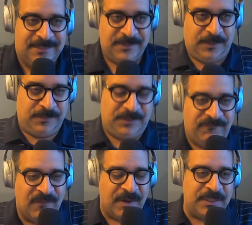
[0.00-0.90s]
So
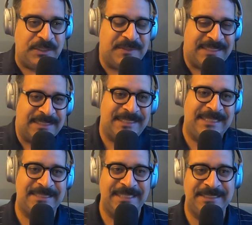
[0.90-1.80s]
she found a UCLA
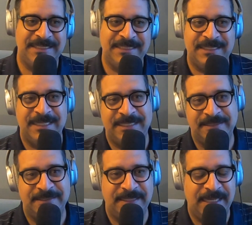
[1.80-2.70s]
extension
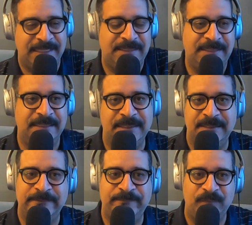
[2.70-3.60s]
class at the,
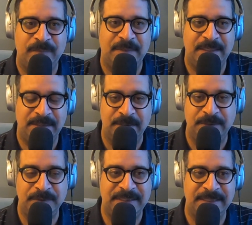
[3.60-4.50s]

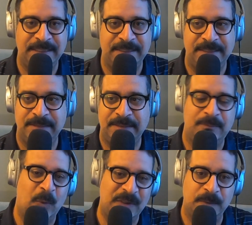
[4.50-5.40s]
UCLA
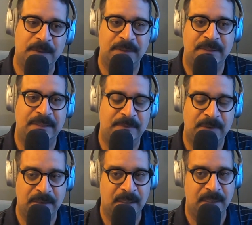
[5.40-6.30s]
in Westwood
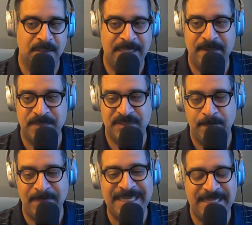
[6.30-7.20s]
campus,
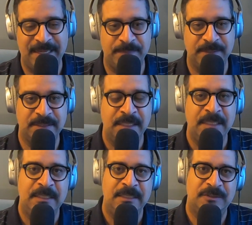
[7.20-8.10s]
the main campus.
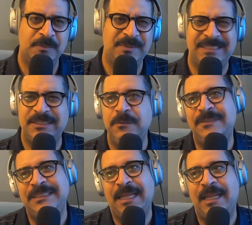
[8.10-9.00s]
So it was like a
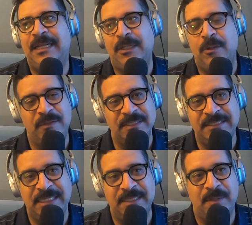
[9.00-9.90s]
Tuesday night, and I go to this
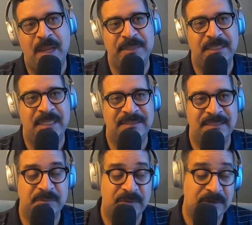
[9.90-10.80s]
stand-up comedy class,
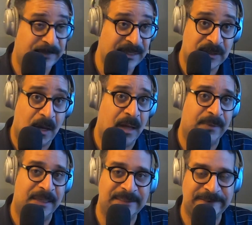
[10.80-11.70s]
and it was being
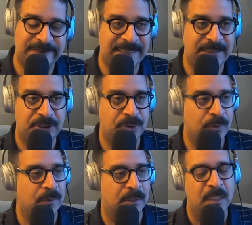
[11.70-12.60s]
taught by Sandy
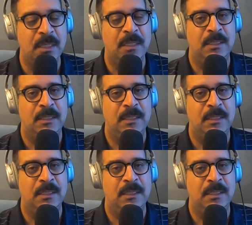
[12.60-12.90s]
Shore,